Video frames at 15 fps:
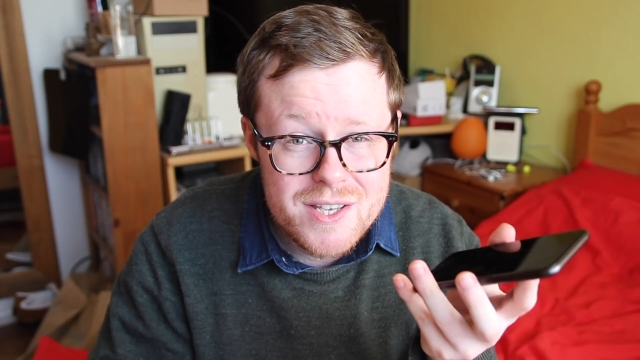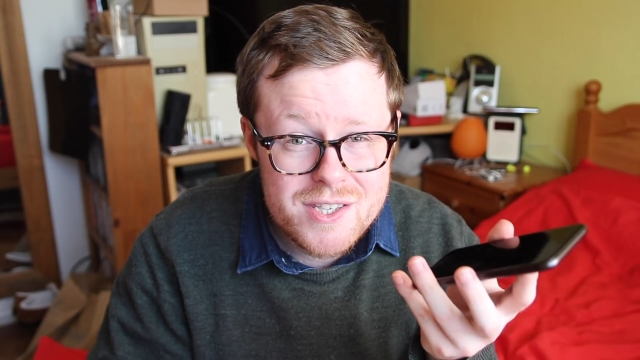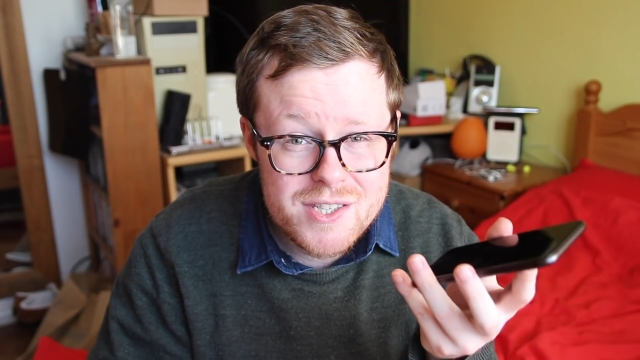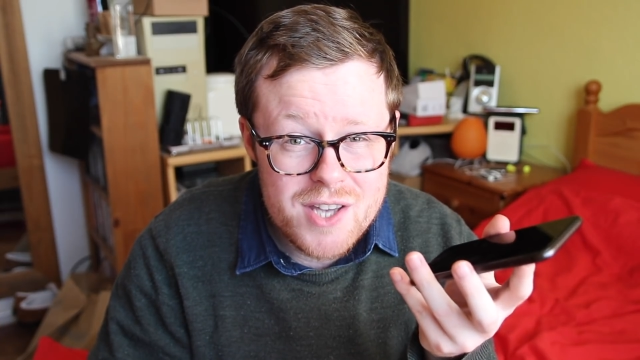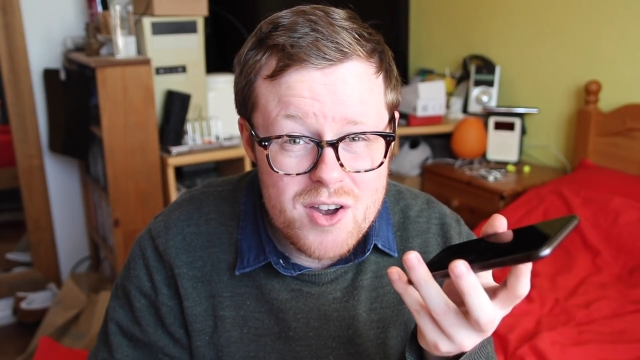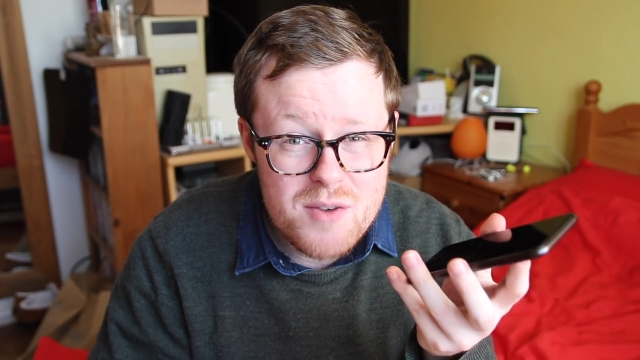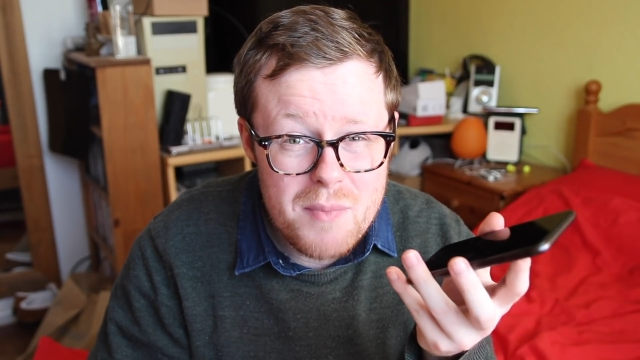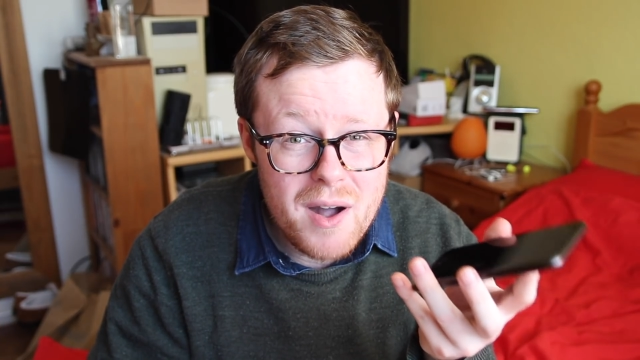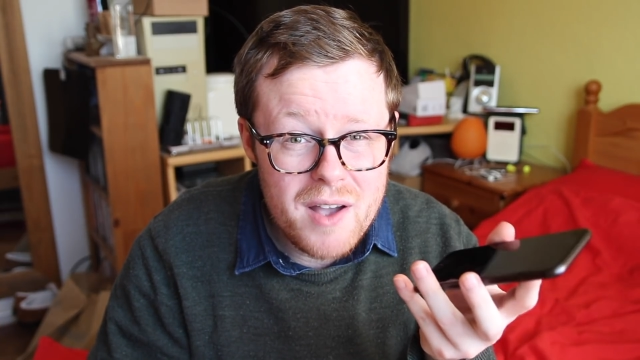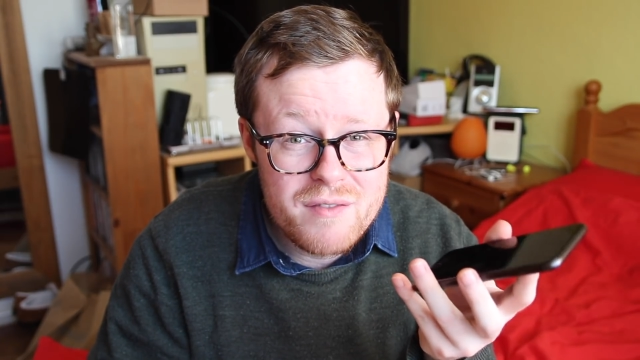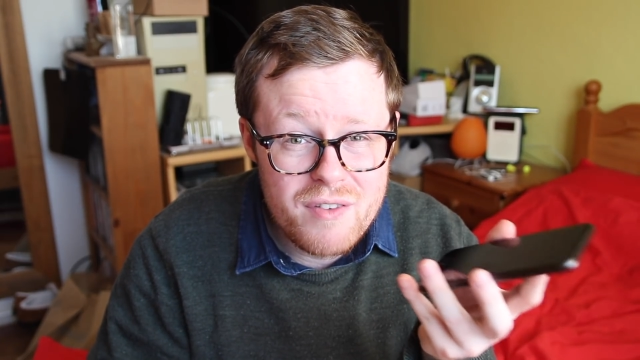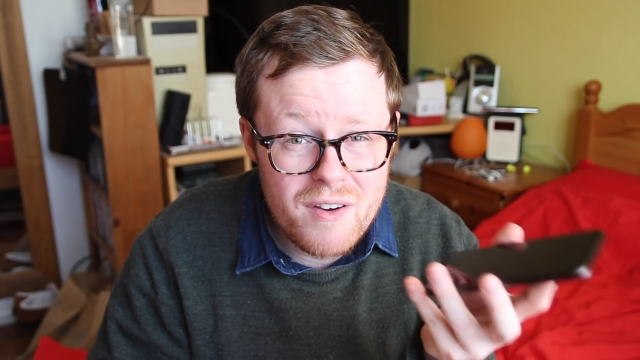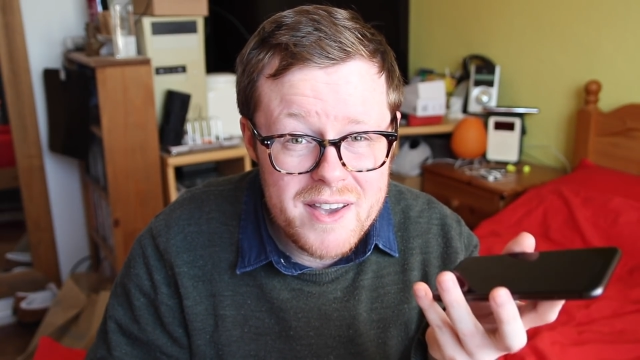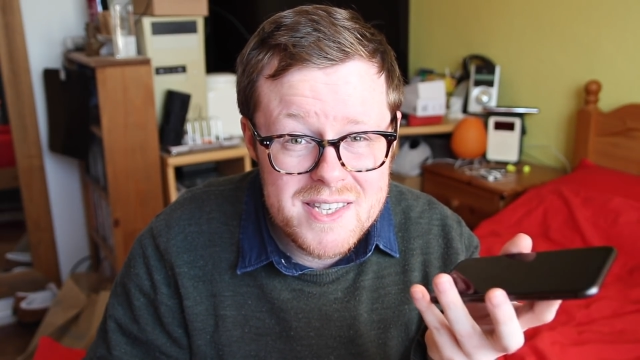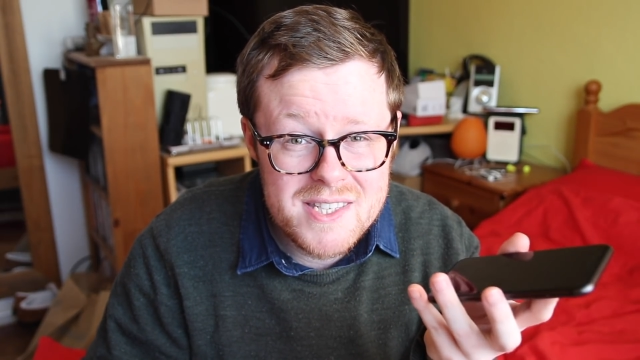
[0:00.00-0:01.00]
So my
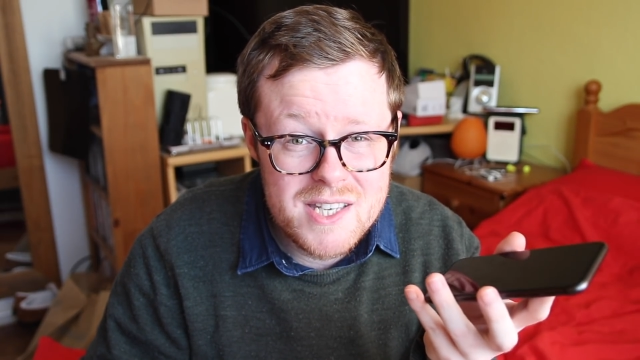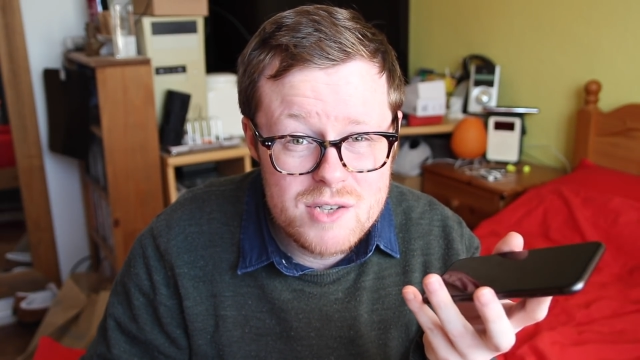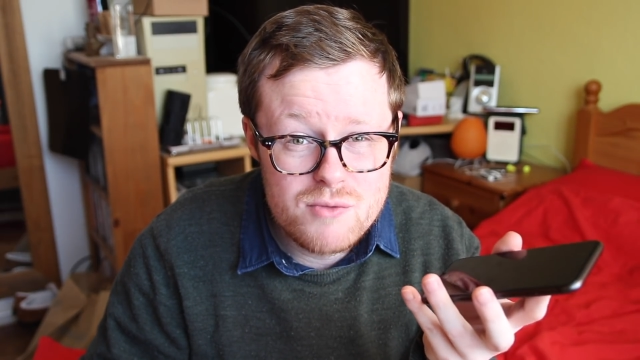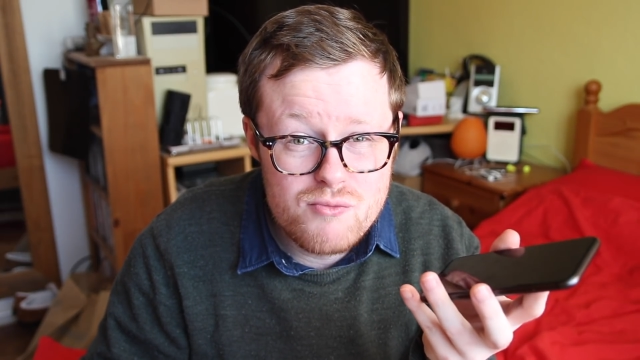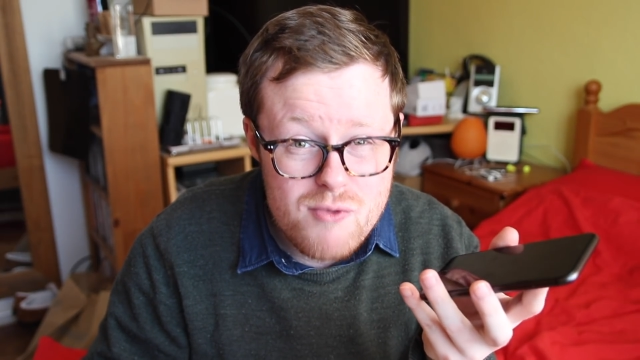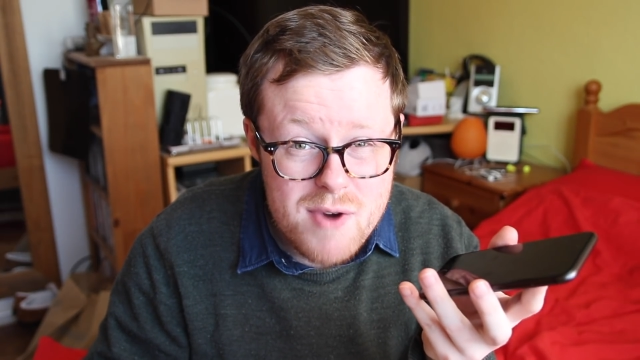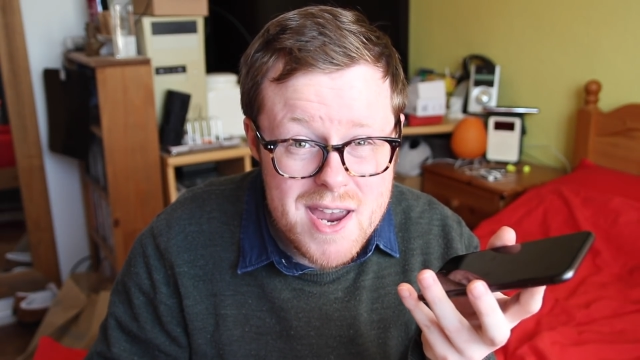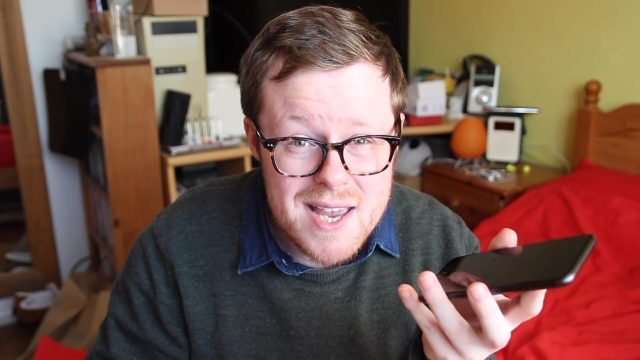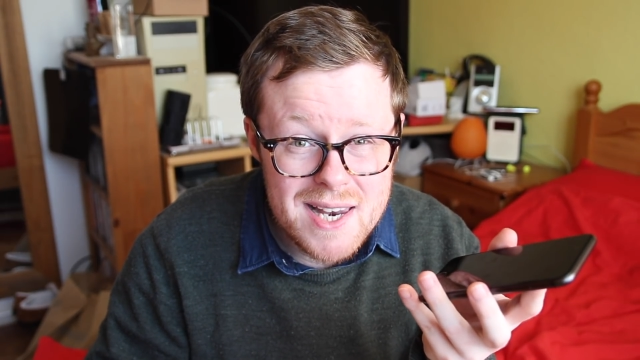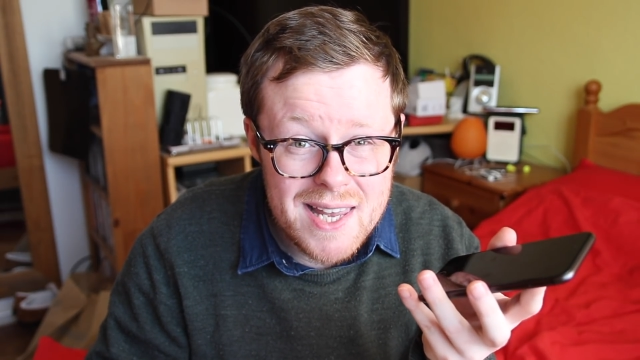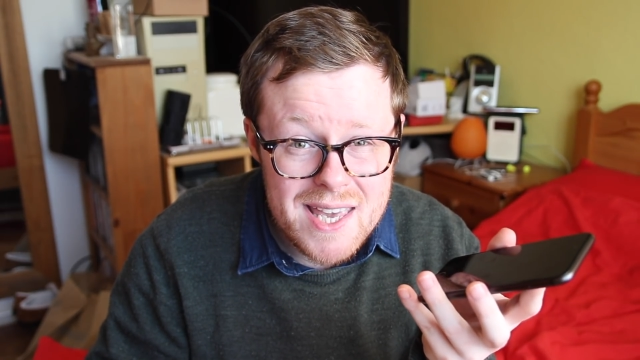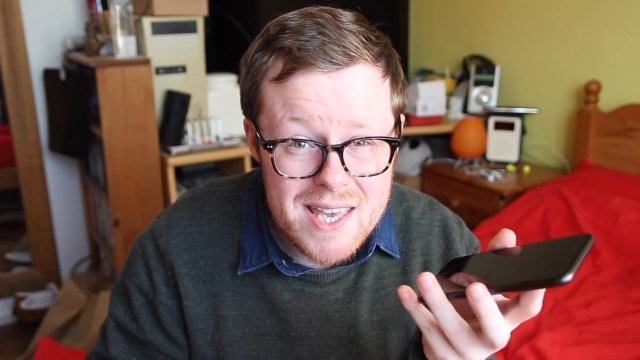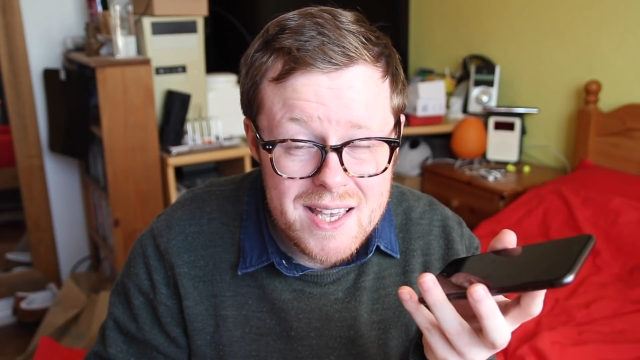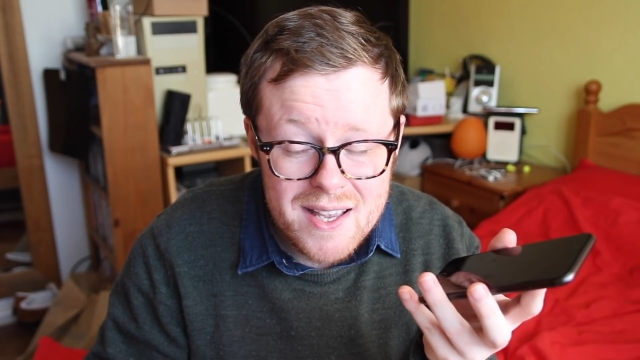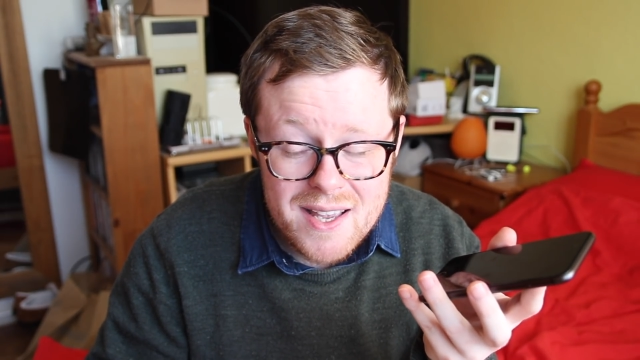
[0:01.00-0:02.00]
advice is
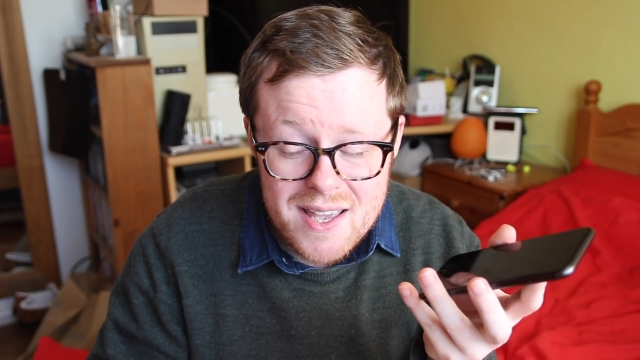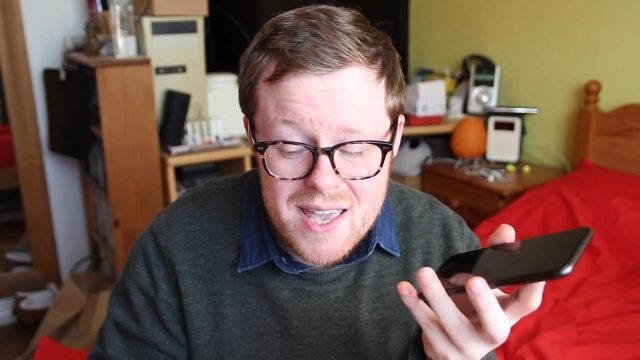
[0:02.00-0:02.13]
really,